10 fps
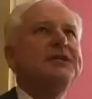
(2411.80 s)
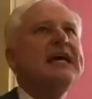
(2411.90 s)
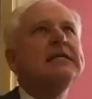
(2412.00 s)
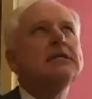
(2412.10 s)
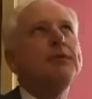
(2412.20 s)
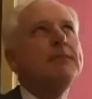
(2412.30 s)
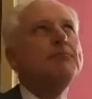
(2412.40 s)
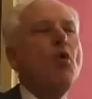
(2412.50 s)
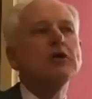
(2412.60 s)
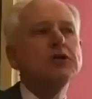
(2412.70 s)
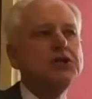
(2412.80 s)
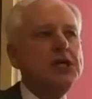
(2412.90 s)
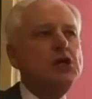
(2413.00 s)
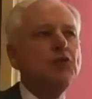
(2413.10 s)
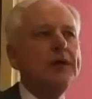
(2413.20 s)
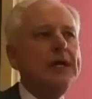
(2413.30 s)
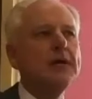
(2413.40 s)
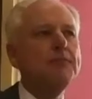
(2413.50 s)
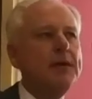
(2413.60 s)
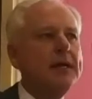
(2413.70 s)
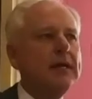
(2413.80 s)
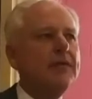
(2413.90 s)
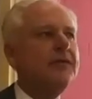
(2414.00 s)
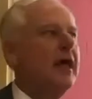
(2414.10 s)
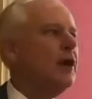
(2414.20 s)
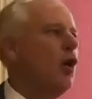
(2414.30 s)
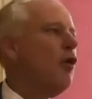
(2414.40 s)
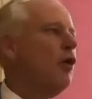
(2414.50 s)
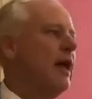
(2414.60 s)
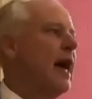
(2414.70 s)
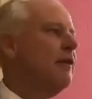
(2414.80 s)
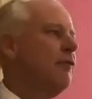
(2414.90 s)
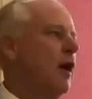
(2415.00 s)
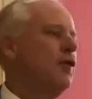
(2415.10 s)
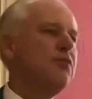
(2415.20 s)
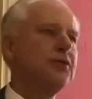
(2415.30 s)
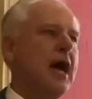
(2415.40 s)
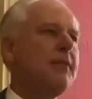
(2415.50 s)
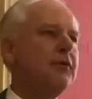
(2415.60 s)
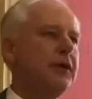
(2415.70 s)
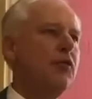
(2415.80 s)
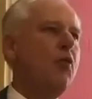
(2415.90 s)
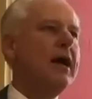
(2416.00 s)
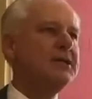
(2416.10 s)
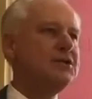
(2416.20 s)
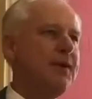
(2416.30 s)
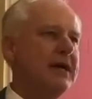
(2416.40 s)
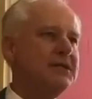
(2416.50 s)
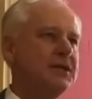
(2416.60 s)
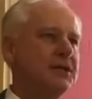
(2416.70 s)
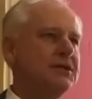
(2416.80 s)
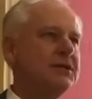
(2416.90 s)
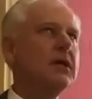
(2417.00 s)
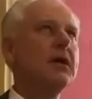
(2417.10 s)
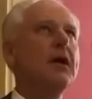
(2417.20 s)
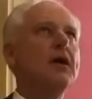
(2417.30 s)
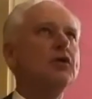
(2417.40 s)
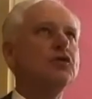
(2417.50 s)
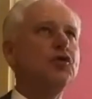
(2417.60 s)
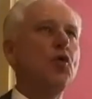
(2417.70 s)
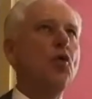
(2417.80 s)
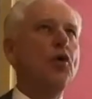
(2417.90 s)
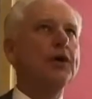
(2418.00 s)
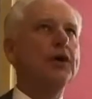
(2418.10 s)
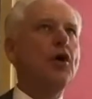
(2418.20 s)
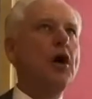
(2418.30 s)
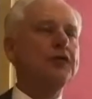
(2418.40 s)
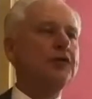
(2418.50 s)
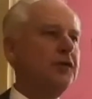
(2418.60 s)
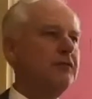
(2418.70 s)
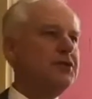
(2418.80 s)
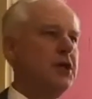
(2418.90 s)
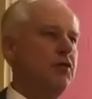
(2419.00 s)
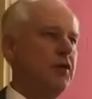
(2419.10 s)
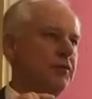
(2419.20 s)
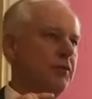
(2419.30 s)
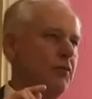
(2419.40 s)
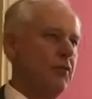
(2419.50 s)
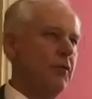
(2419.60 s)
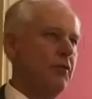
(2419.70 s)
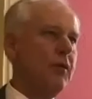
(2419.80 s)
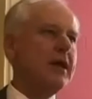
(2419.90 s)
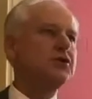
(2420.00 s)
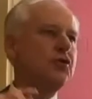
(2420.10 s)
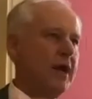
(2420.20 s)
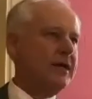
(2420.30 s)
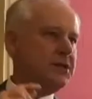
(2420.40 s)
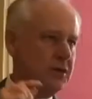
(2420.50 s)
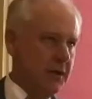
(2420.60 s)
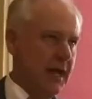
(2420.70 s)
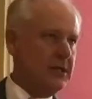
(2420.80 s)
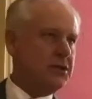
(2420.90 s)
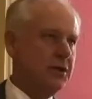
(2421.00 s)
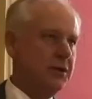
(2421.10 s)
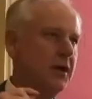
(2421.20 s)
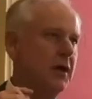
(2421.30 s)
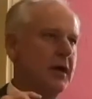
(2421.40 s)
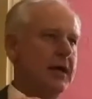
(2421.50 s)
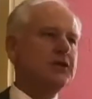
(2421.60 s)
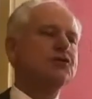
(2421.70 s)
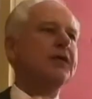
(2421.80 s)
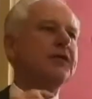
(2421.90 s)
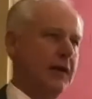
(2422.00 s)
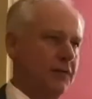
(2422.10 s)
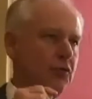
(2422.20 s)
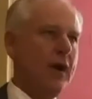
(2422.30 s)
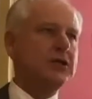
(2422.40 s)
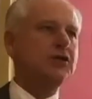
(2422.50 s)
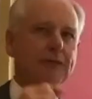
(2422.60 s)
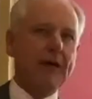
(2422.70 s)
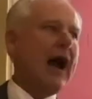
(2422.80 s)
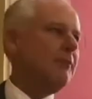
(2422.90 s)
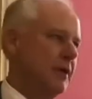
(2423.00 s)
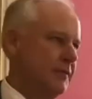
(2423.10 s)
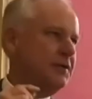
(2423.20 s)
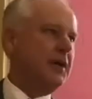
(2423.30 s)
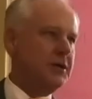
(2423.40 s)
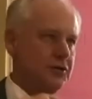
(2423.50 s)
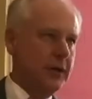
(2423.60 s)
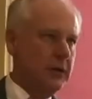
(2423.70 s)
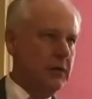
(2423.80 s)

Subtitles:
tend to be more genuinely committed than are a lot of other predominantly white spaces toward causes of genuine racial reconciliation and strengthening of the racial environment in this country.